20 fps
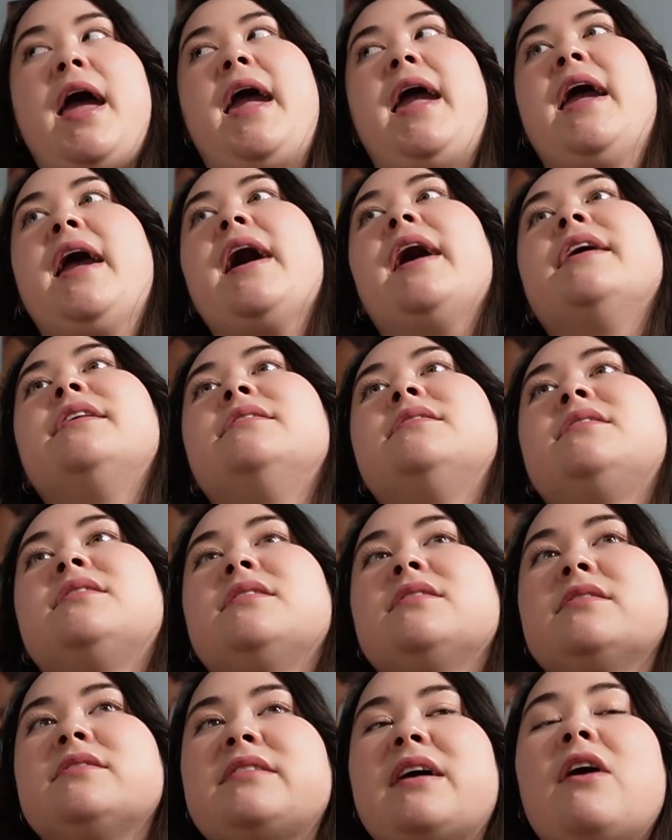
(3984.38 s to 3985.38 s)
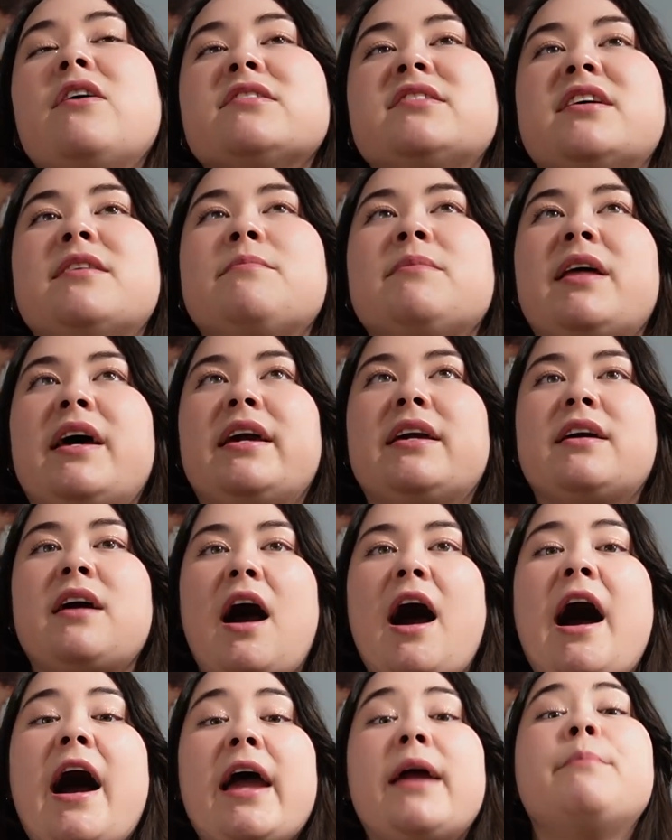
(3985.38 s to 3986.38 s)
and tells him like
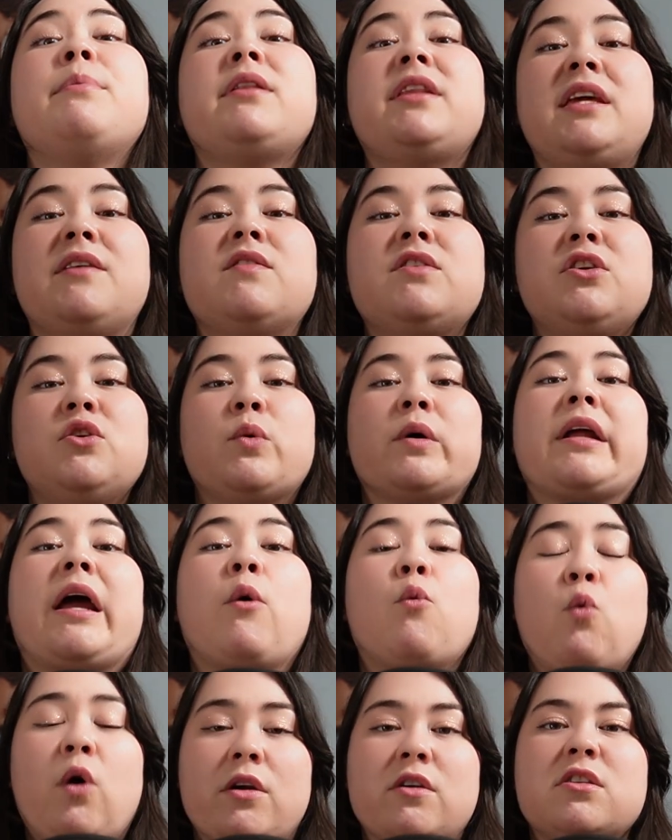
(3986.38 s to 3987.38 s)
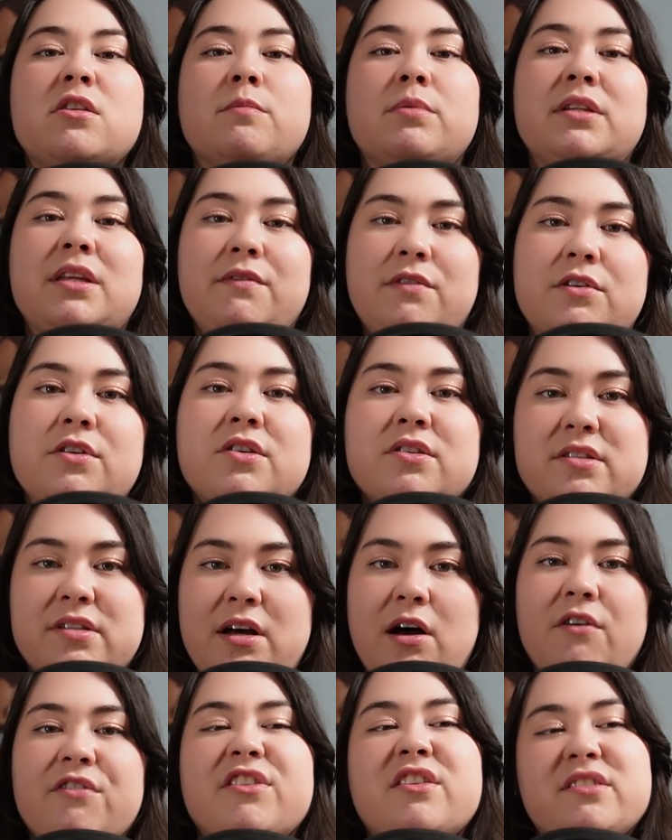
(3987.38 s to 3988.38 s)
I believe in you and I want you to believe in
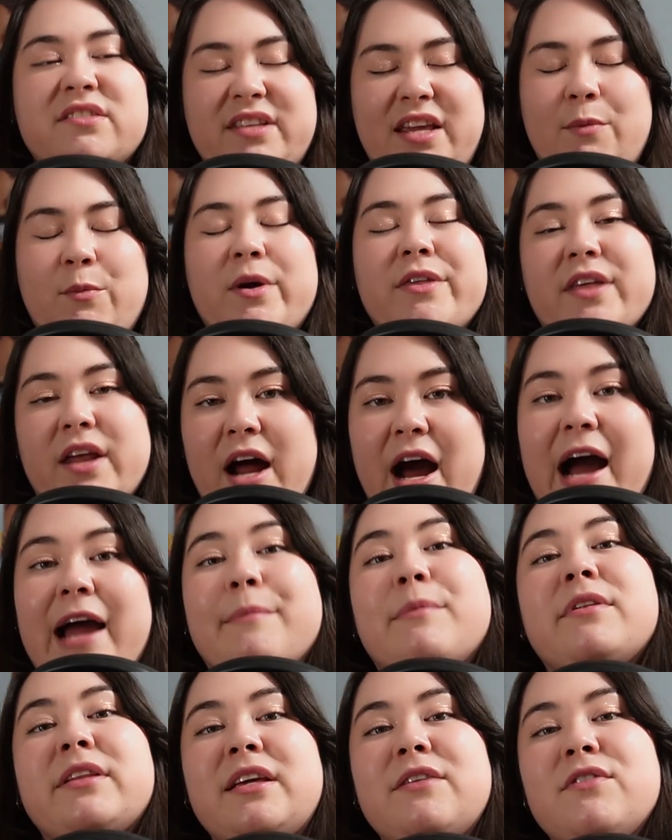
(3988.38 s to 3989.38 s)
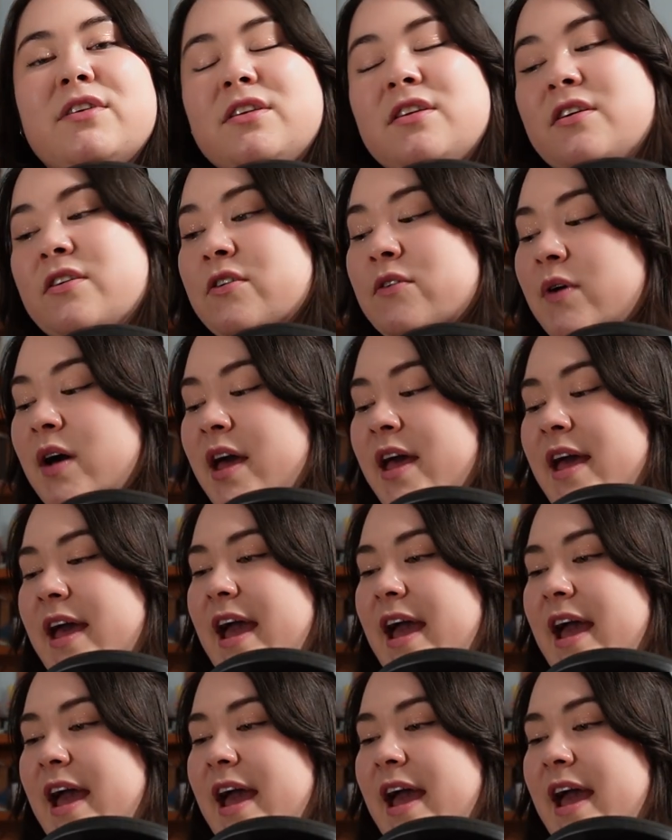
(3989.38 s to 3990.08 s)
yourself the same way that I believe in you.